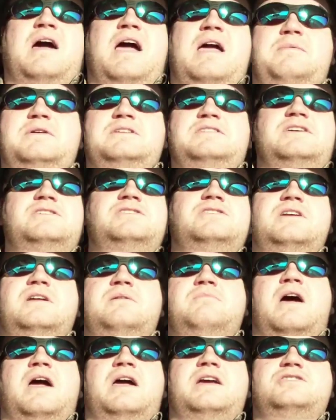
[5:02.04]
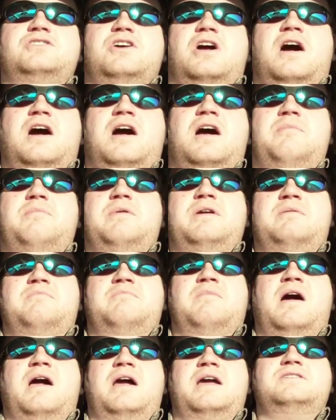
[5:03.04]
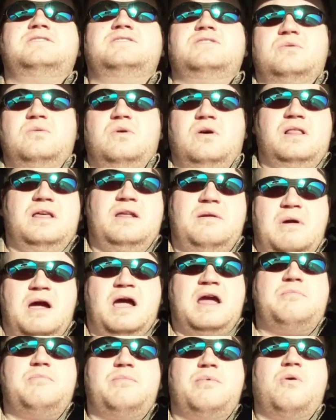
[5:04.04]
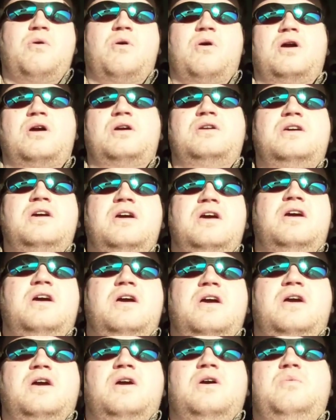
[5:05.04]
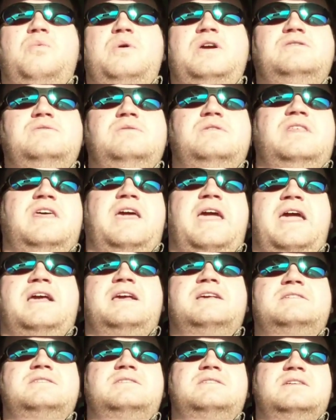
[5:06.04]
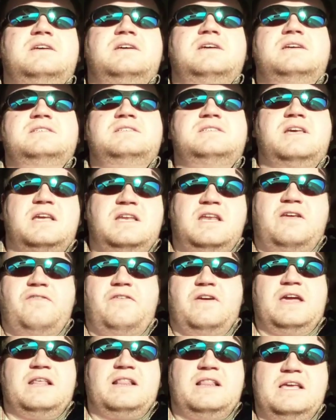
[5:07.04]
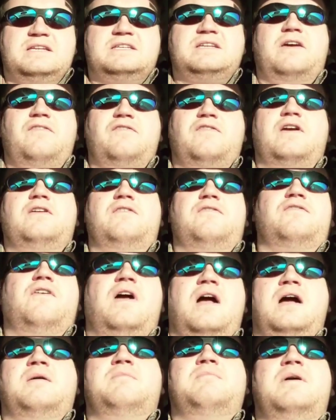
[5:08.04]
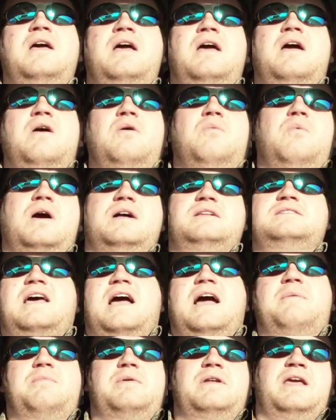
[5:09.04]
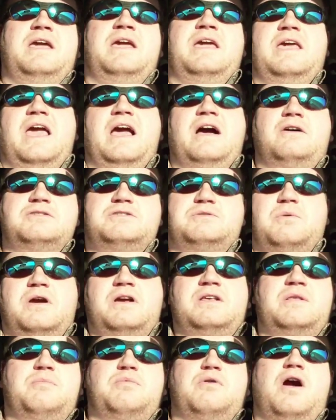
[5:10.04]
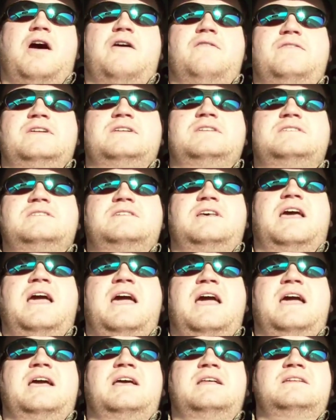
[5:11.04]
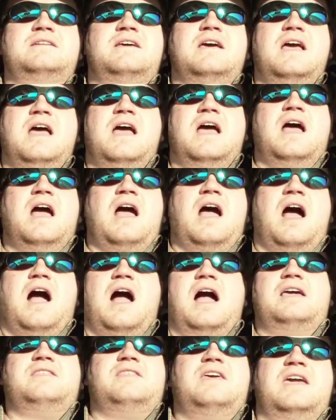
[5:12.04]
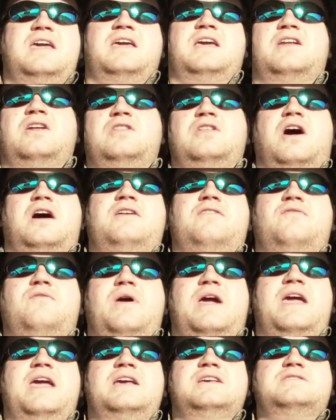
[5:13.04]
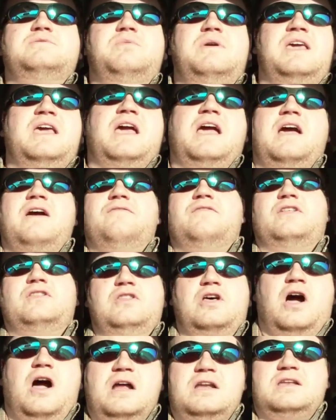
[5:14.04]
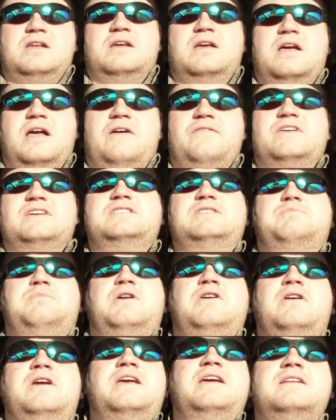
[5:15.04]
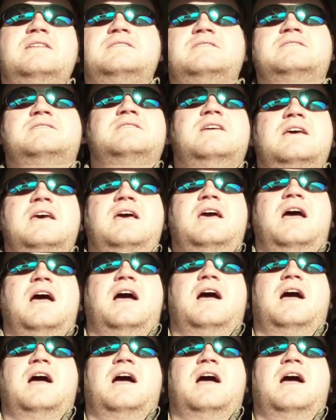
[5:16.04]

in my position, in my job, in my school, in my board, we do things significantly different from what's happening elsewhere in the province. And I think in a lot of ways we have a lot of experience